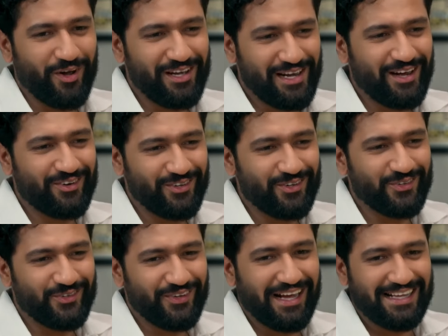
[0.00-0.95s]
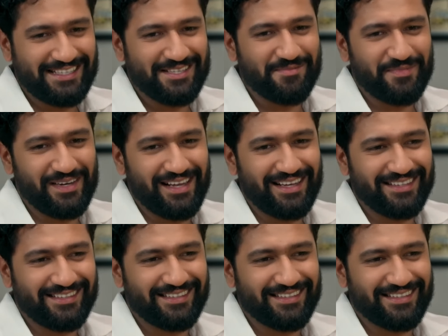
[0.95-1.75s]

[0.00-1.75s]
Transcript: These are not tactics that you copy.